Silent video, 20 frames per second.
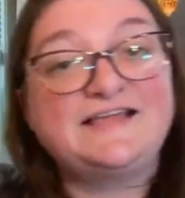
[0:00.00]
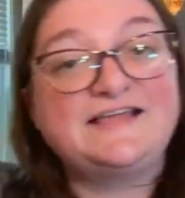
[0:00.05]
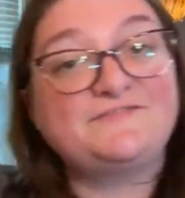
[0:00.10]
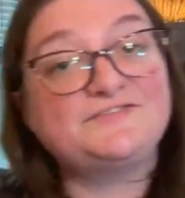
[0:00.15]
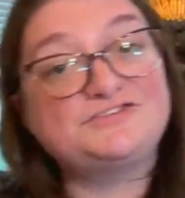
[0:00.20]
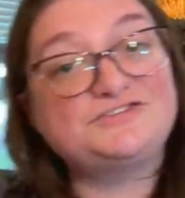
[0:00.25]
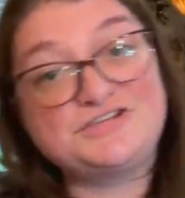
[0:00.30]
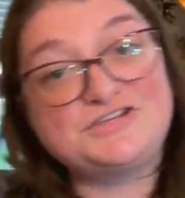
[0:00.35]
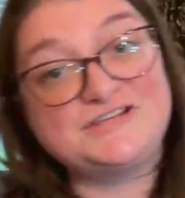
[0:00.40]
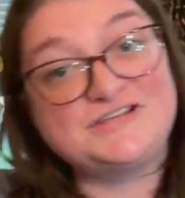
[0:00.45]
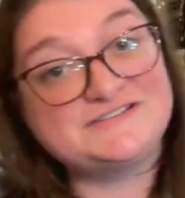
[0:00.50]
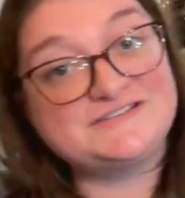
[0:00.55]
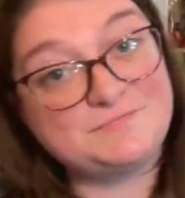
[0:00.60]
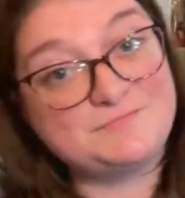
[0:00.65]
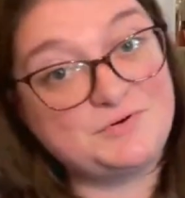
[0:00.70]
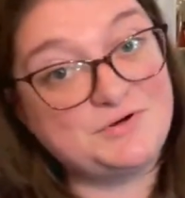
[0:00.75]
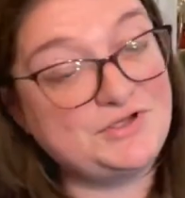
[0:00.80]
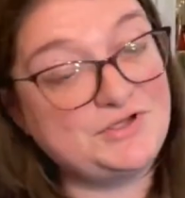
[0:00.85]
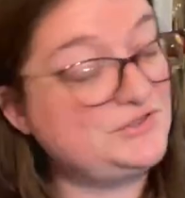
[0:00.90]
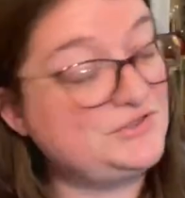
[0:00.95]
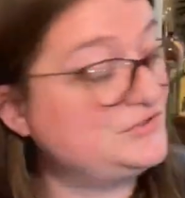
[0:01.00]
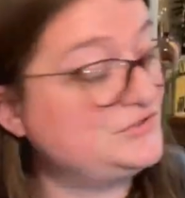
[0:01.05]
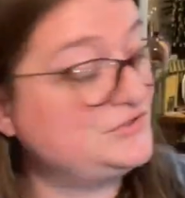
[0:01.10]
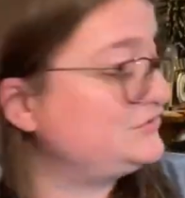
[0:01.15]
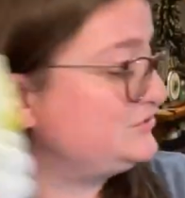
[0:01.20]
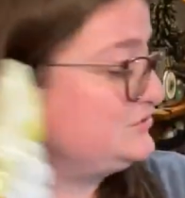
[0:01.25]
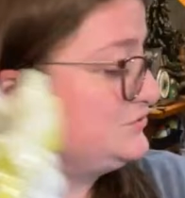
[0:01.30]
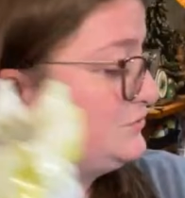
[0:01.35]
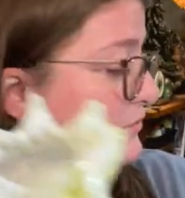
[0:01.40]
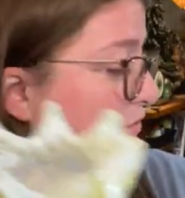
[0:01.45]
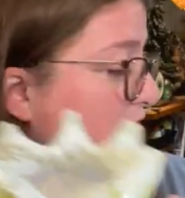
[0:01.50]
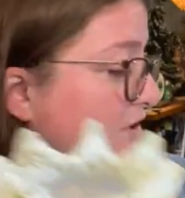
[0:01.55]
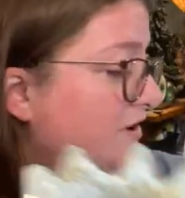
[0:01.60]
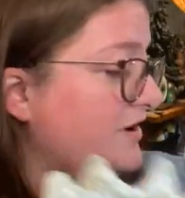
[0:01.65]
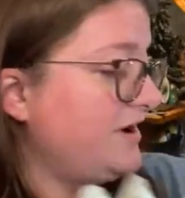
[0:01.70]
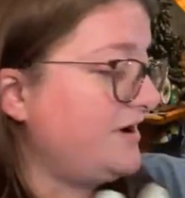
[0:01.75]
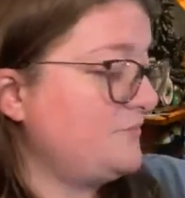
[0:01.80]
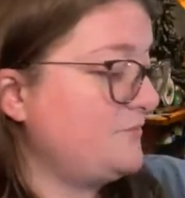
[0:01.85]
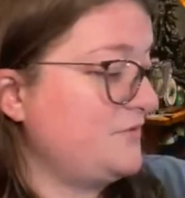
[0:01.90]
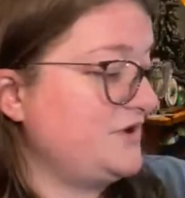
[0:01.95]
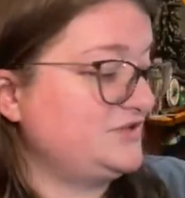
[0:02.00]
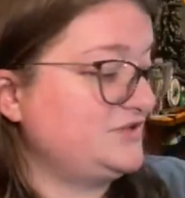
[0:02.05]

I didn't have the chance to put in the store,